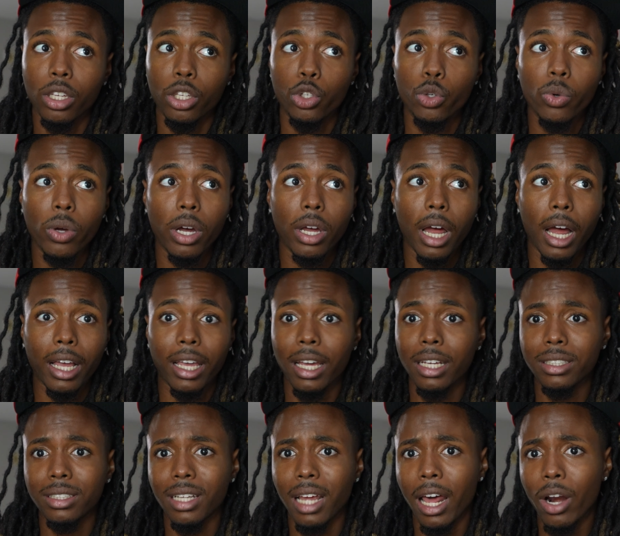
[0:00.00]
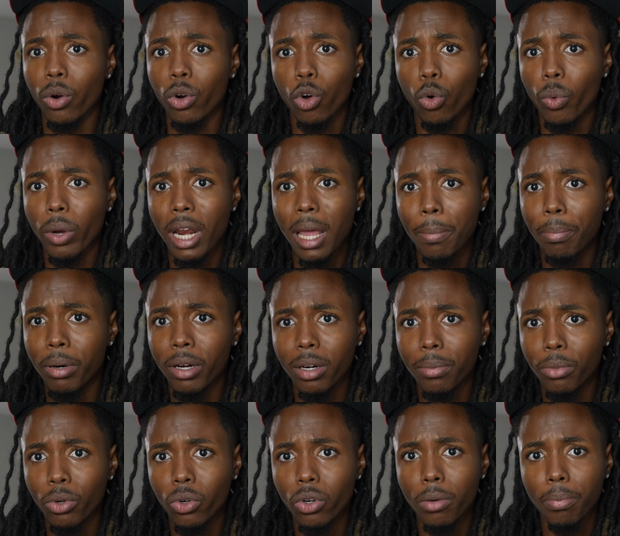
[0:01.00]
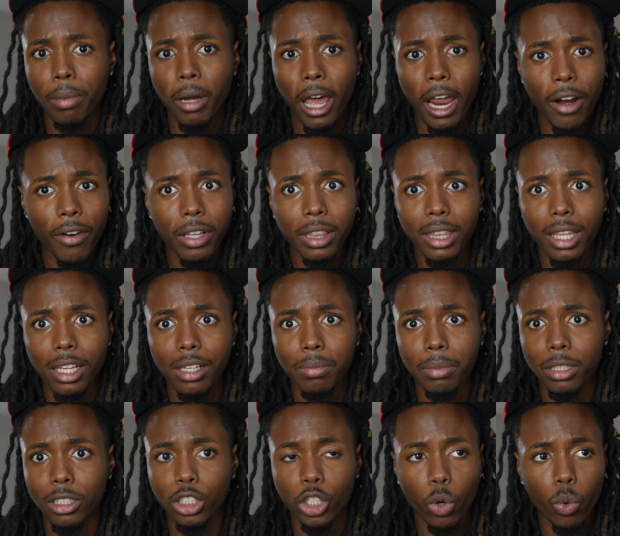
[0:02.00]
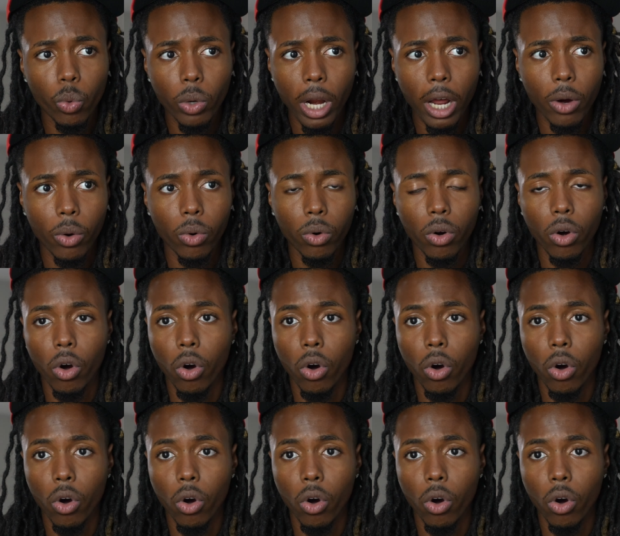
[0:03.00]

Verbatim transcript: You, I guess I don't know when they put them on, but everything be sold out.